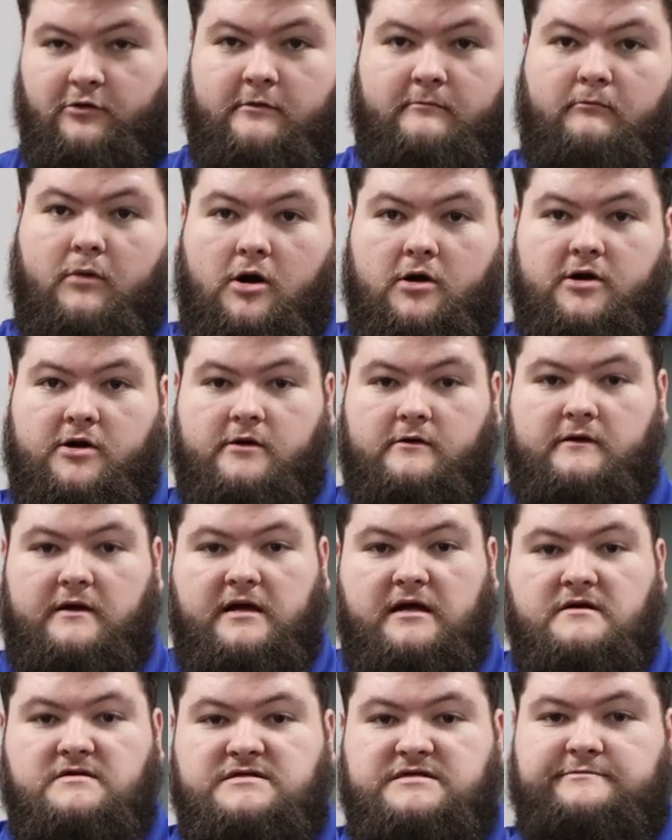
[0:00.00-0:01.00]
or marker
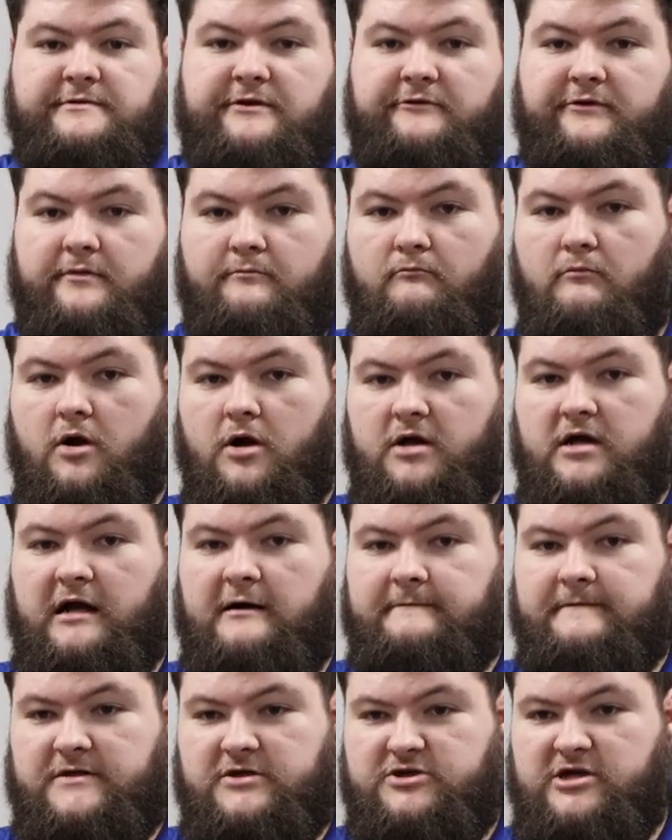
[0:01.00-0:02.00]
to be able to mark
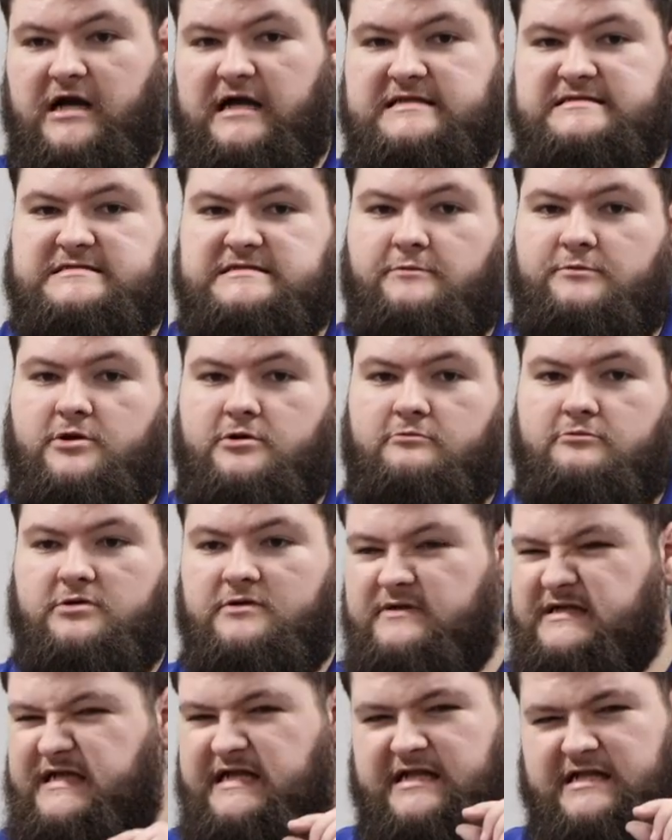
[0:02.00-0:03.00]
off the shots. So when you're
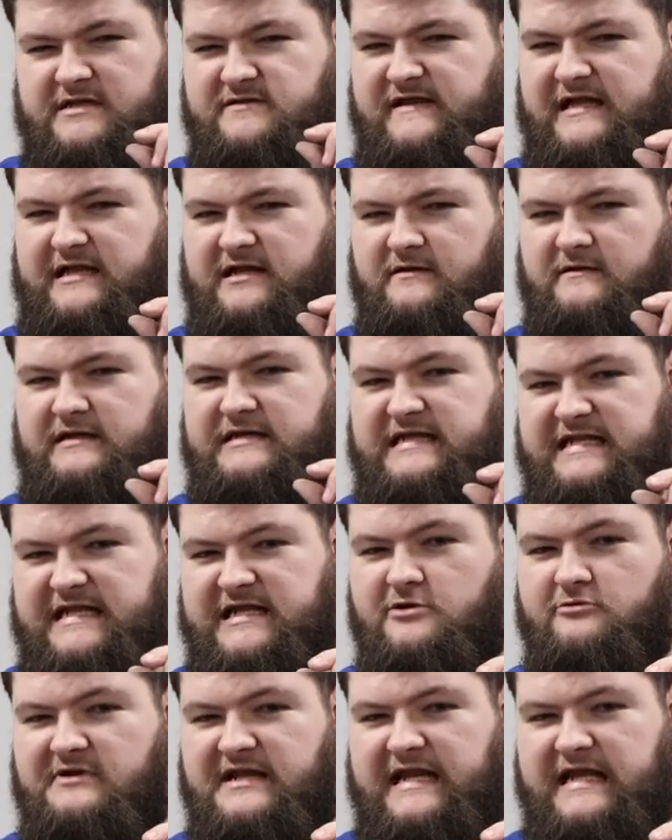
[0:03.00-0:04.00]
really getting to that
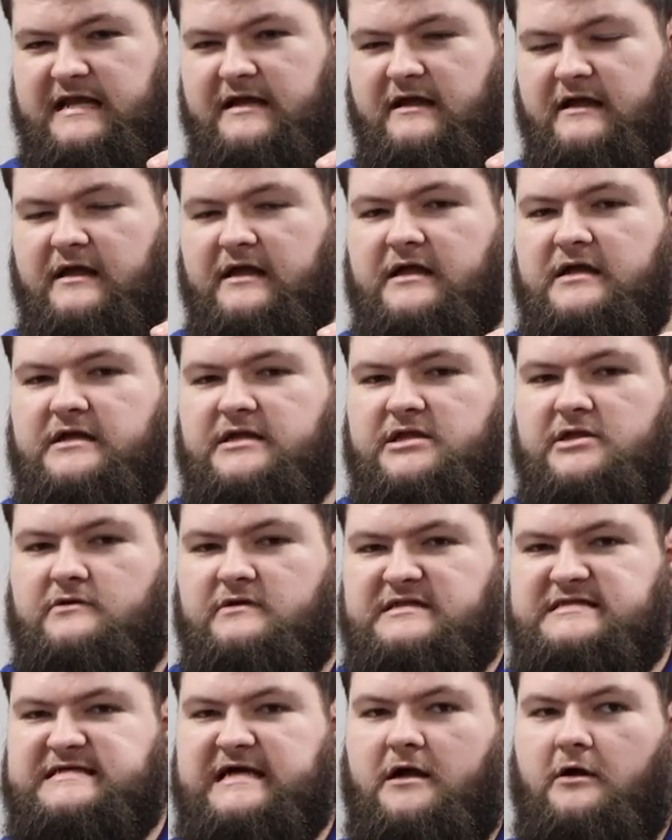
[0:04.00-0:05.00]
nitty gritty, you
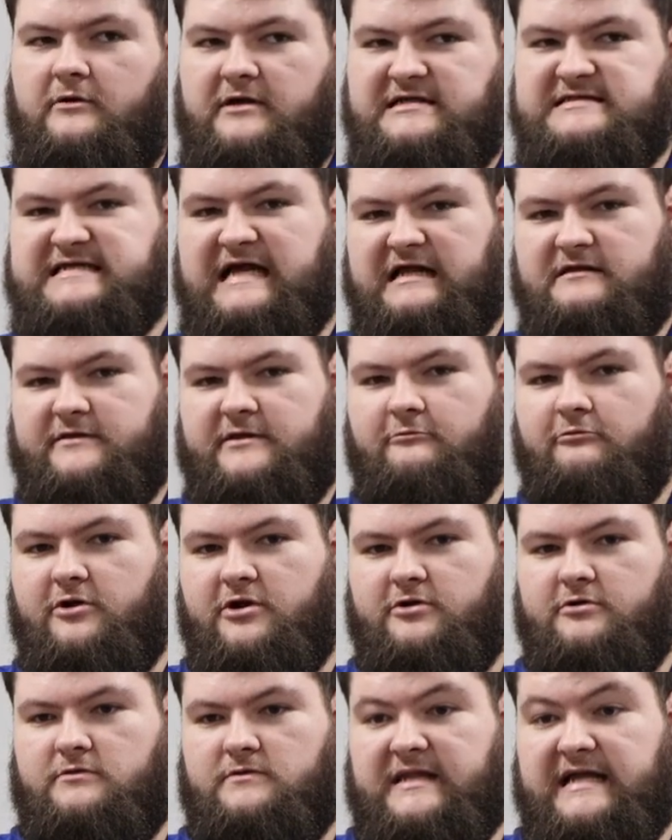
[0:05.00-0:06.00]
can tell exactly where
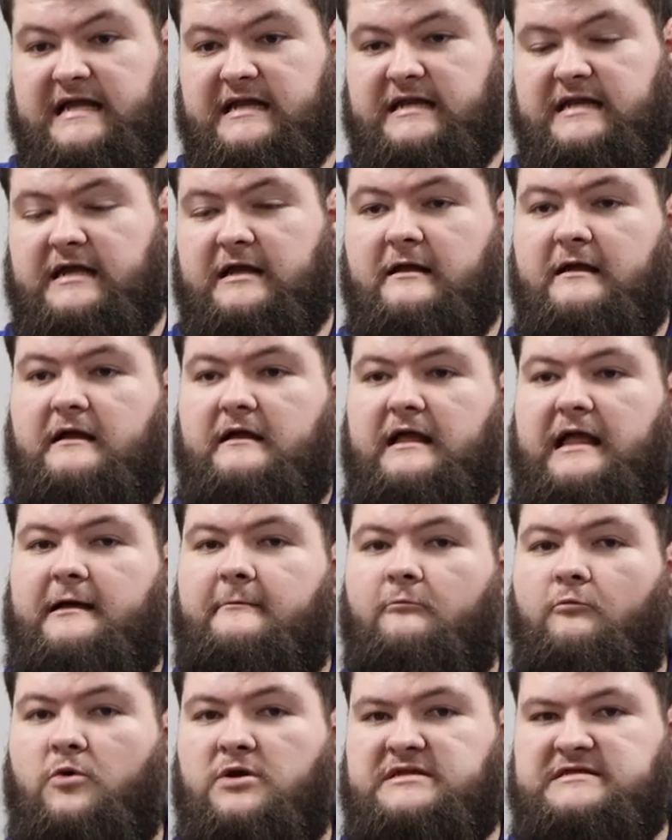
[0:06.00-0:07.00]
you're landing
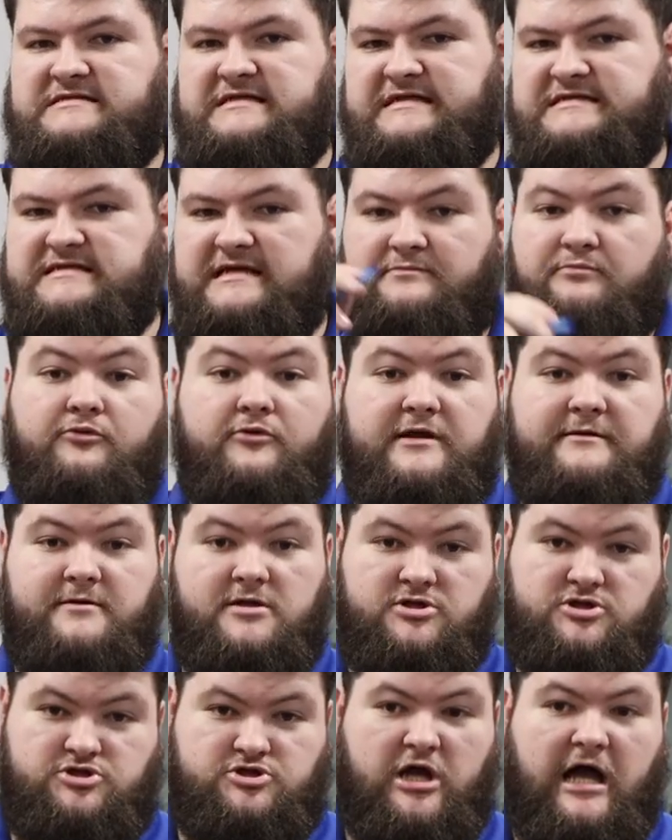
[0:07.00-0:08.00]
and what is a
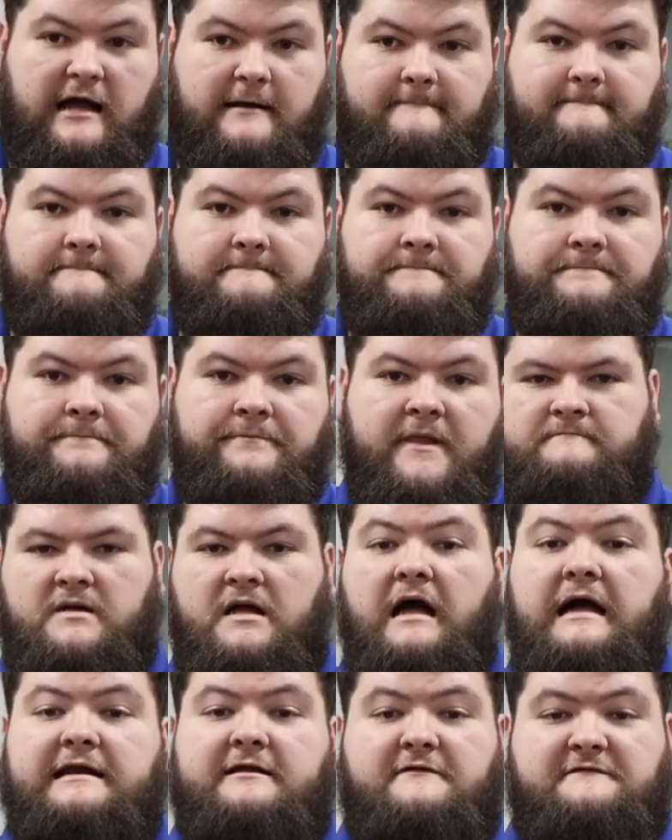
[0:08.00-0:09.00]
previous shot.
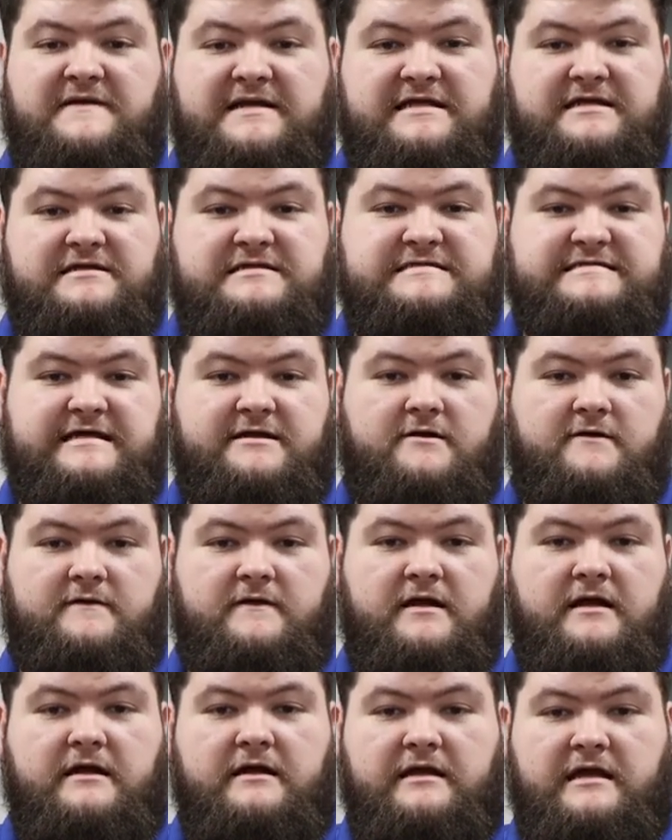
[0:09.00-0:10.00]
Another thing to
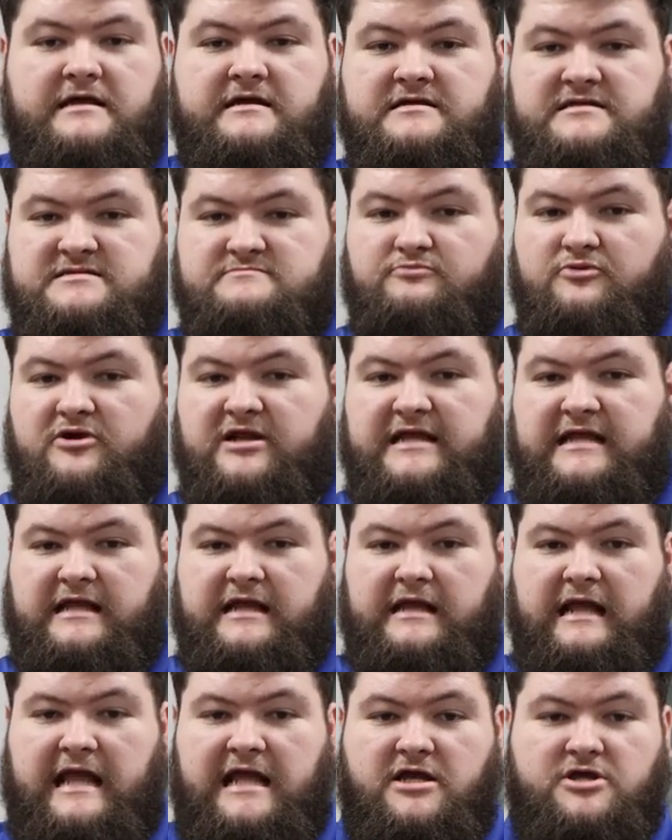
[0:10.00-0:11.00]
consider is
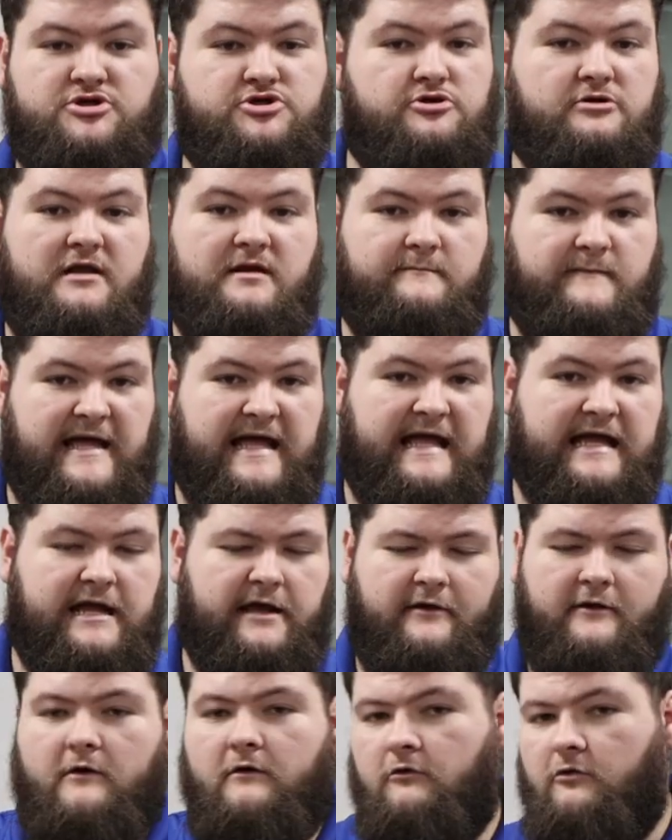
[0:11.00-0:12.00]
bringing a shooting
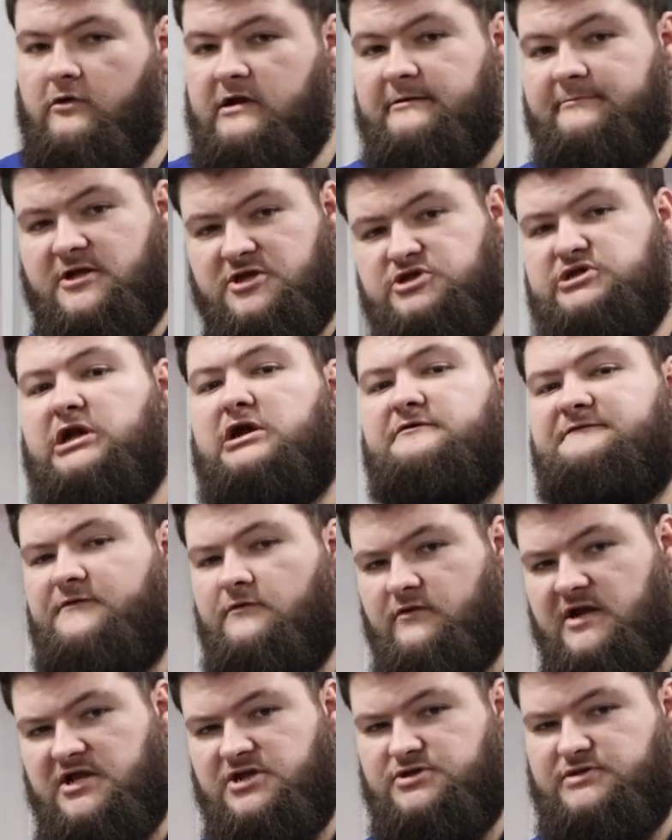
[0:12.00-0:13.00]
bag or even a chair if
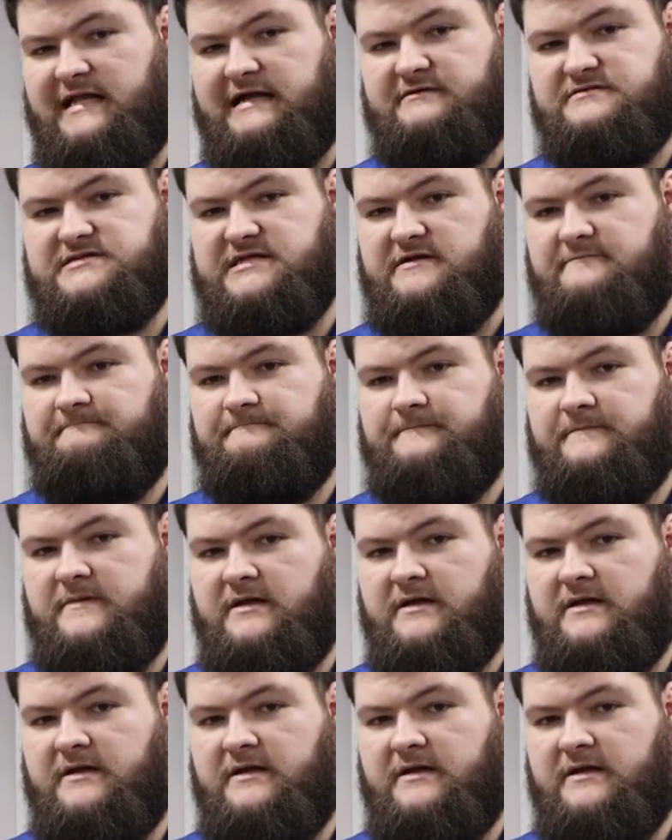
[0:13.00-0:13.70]
your range allows it.